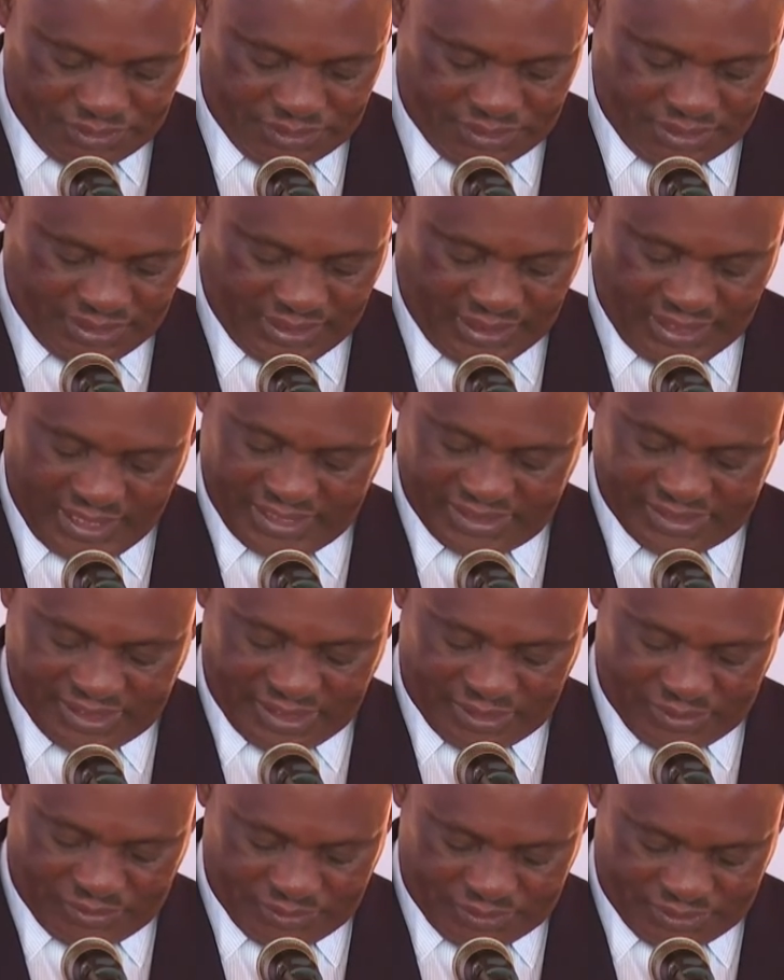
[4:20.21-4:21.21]
declares the
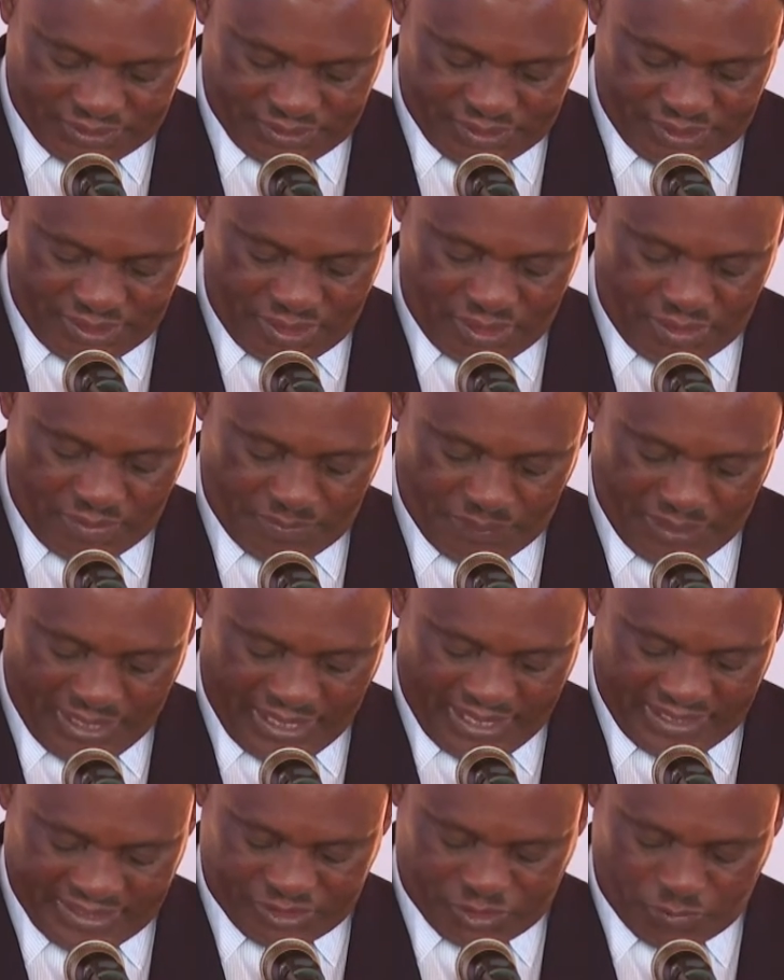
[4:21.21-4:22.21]
Lord,
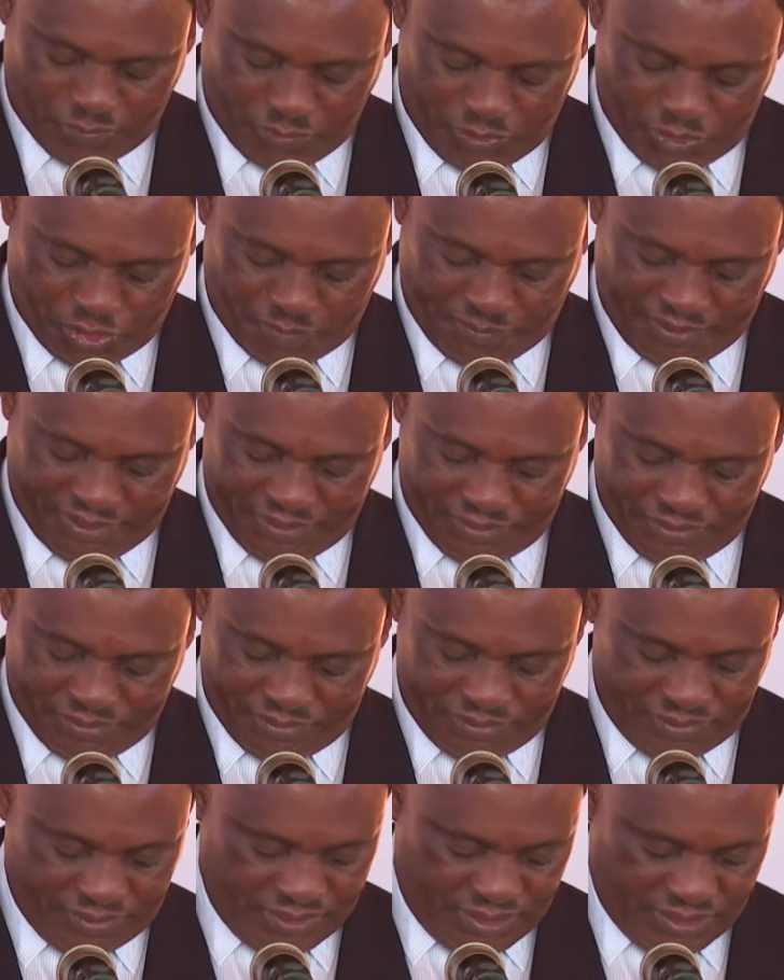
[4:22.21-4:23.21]
plans to prosper
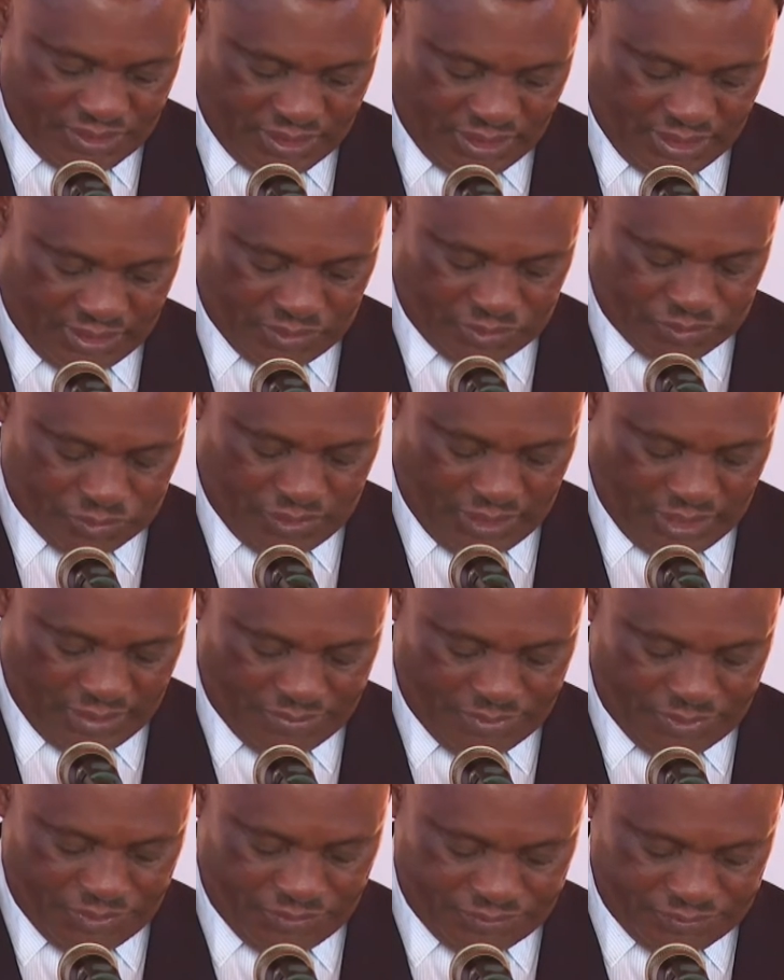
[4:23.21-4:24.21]
you and not to
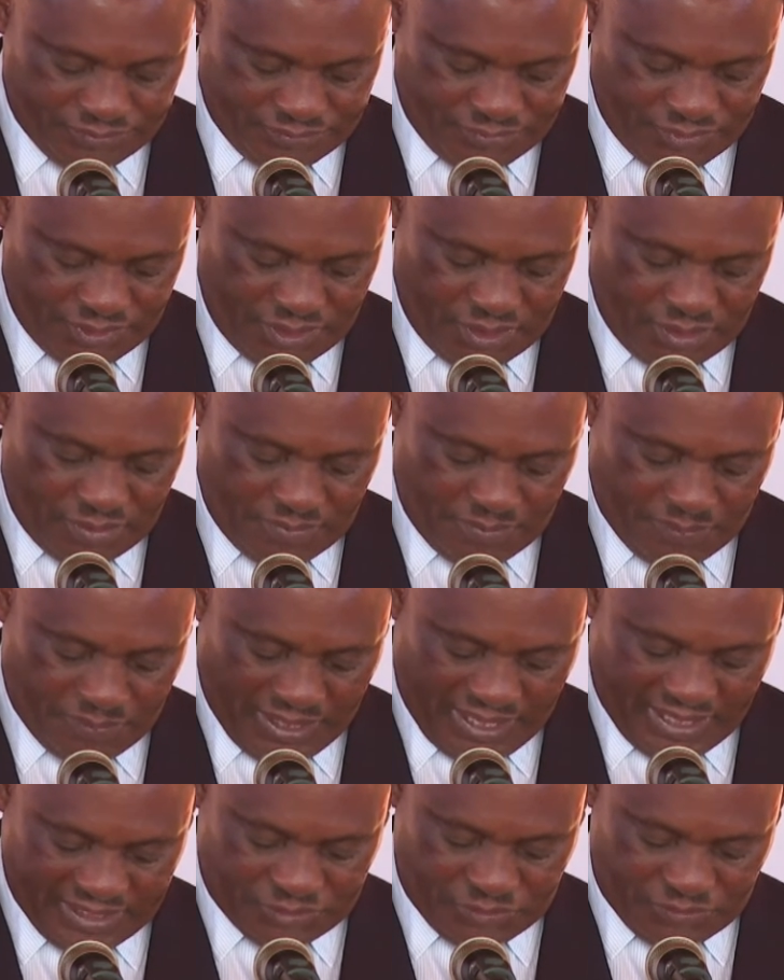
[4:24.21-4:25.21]
harm you,
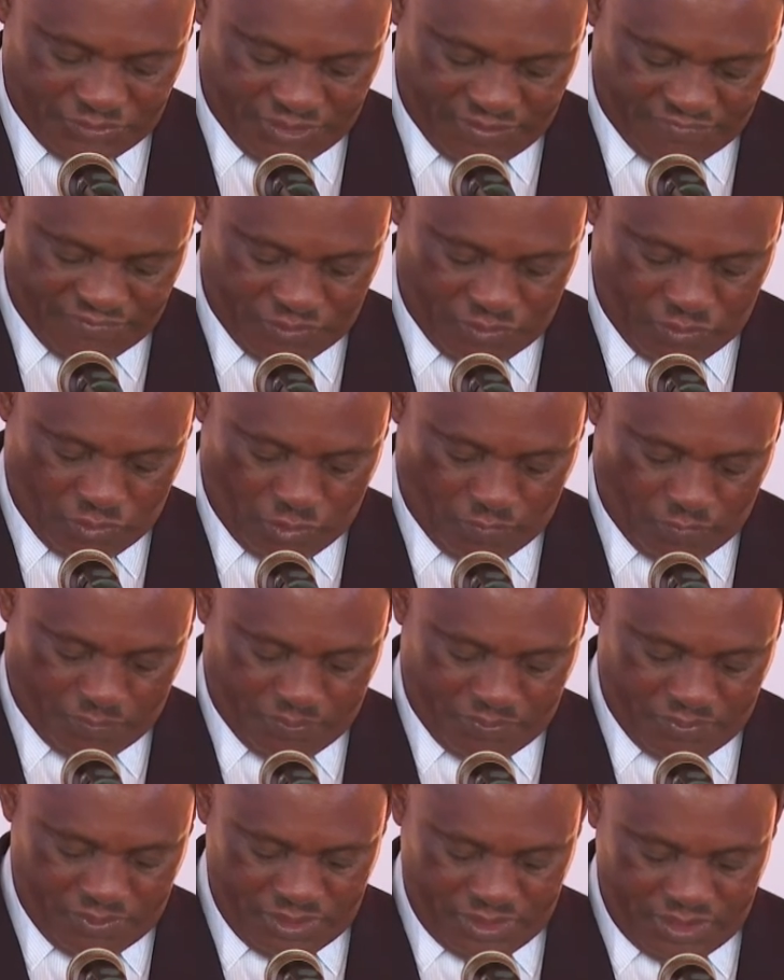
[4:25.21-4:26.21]
plans to give you hope
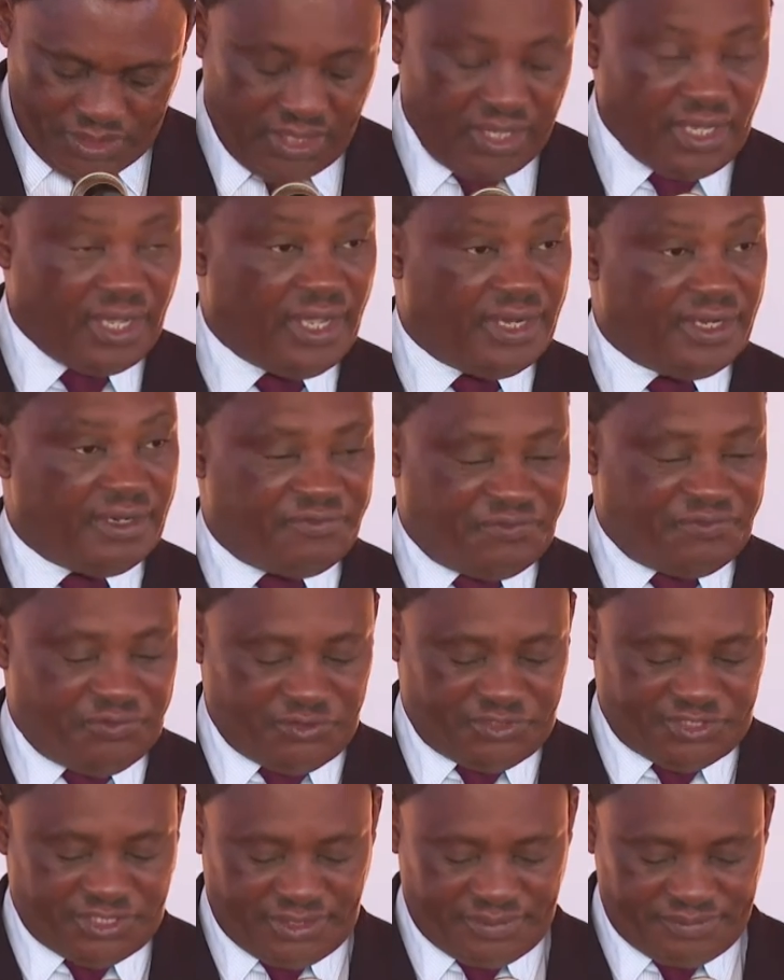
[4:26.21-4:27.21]
and a
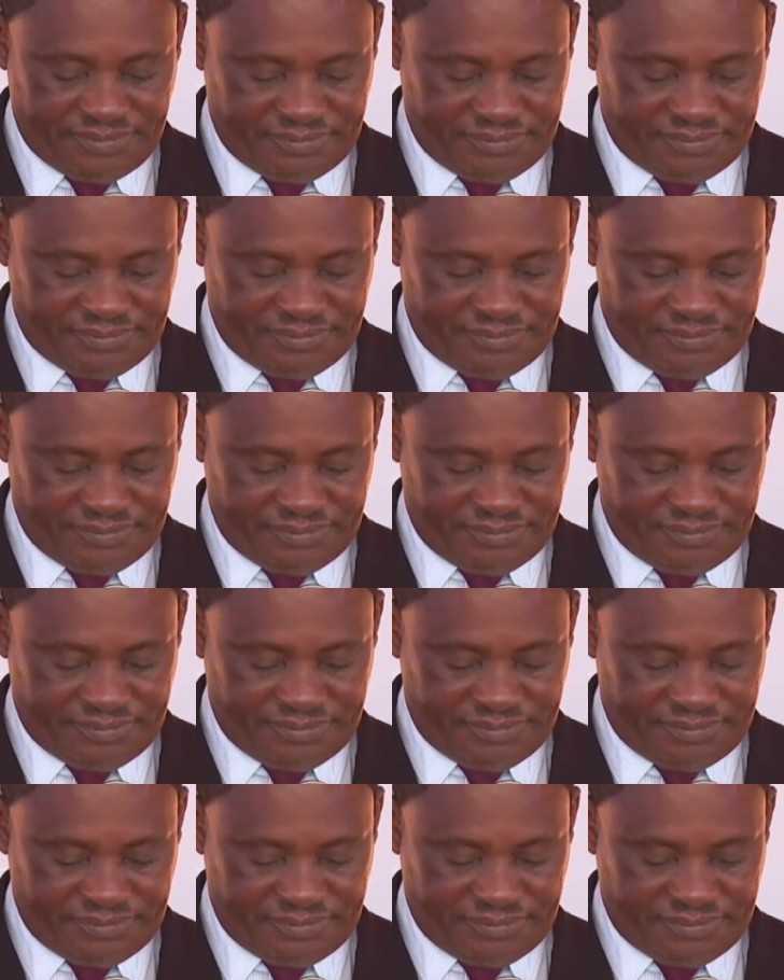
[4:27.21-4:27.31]
future."